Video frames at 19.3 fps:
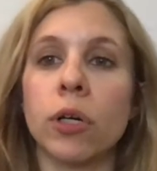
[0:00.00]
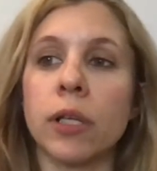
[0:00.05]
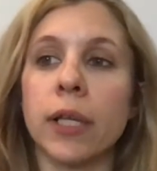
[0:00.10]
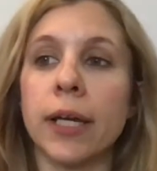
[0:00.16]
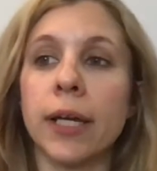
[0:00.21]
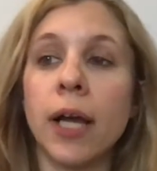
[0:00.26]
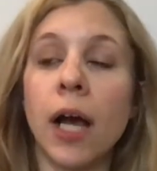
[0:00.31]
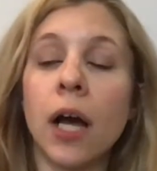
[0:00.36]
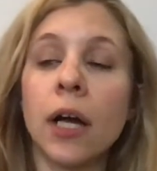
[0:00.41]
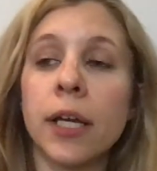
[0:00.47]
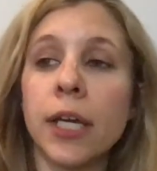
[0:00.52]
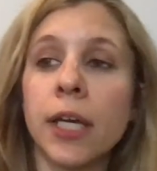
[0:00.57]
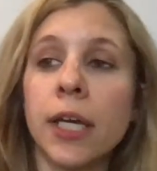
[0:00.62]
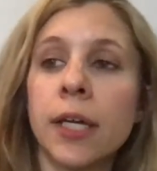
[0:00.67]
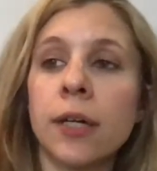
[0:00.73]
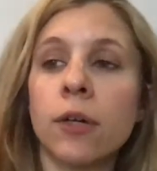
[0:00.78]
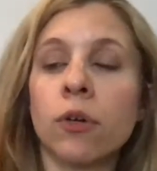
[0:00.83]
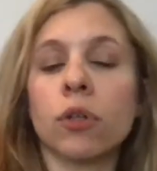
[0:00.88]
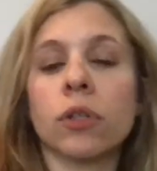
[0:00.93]
like
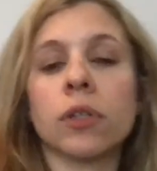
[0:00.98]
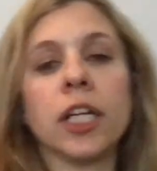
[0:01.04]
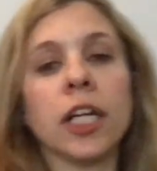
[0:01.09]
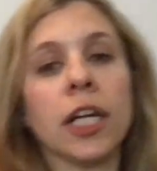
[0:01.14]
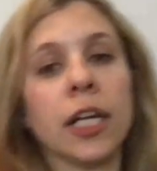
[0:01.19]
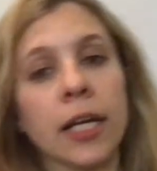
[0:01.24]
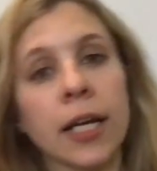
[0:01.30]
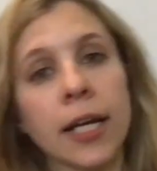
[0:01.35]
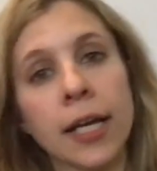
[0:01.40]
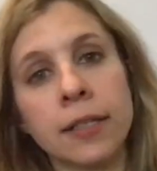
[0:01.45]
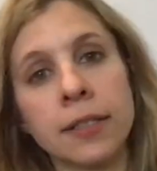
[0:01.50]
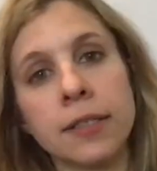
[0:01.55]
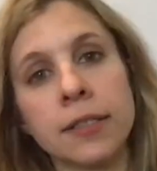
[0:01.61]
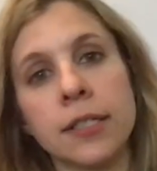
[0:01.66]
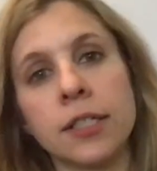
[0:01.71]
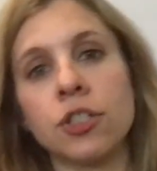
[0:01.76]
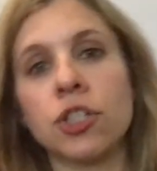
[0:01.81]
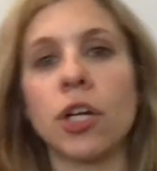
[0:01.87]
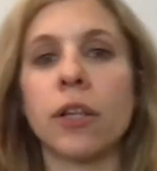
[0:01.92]
hugging or leaning against
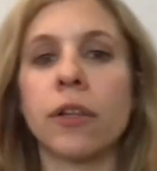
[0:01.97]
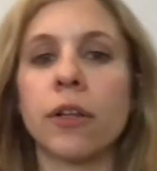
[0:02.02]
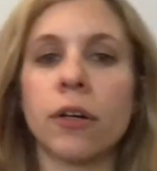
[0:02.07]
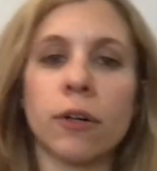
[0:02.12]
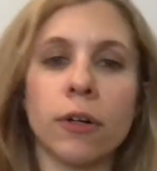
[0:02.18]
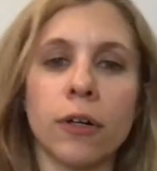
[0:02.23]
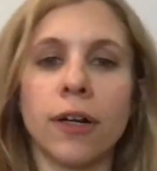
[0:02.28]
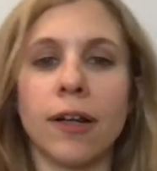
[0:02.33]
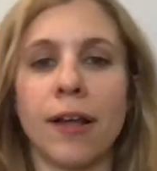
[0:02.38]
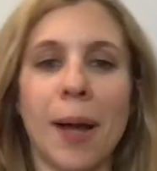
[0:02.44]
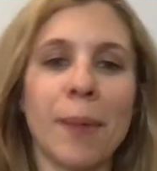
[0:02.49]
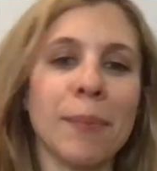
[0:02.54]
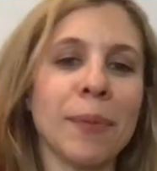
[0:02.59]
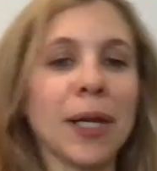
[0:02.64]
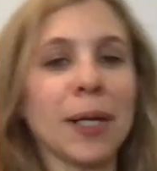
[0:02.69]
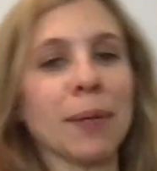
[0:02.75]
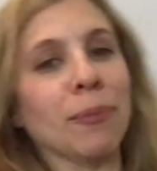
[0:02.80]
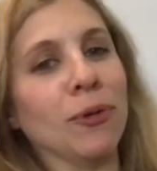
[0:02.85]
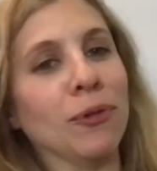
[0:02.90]
each other? Or I'm
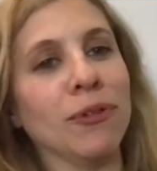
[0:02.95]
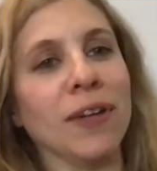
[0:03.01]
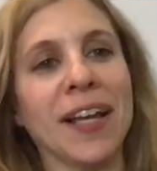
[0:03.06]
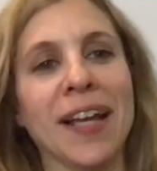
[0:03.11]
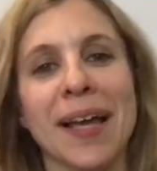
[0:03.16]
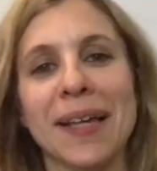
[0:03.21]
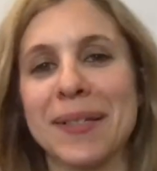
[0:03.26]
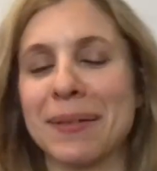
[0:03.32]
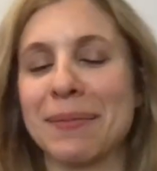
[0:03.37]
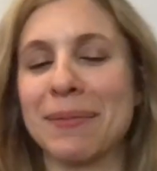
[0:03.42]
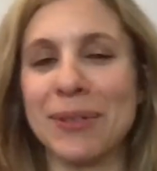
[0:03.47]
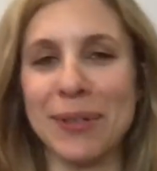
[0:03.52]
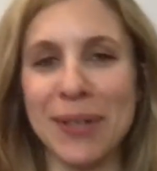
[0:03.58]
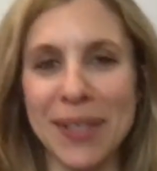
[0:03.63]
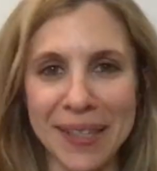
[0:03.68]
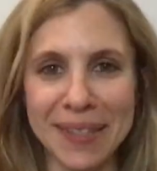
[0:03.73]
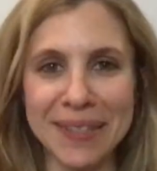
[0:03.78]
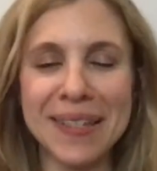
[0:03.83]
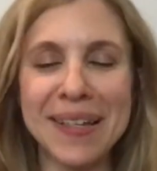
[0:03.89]
like moving as I'm doing
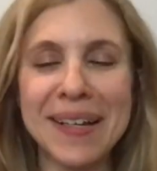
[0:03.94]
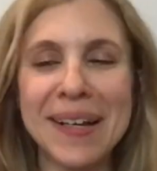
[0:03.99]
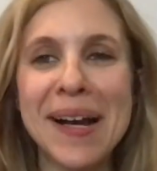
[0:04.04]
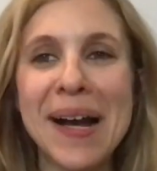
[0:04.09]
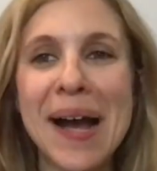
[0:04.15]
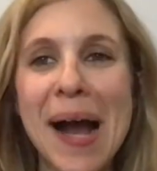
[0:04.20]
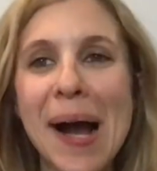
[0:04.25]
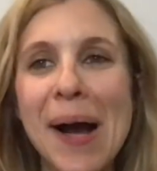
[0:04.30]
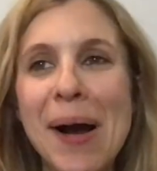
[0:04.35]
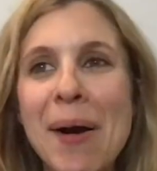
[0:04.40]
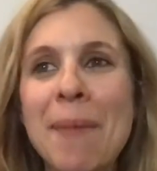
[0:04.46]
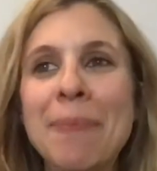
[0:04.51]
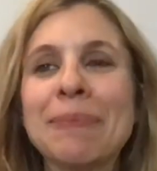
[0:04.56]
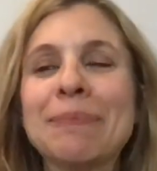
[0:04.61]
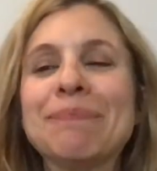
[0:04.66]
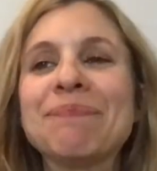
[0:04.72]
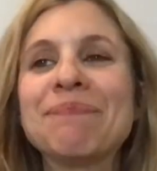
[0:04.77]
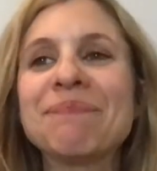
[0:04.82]
this. Um,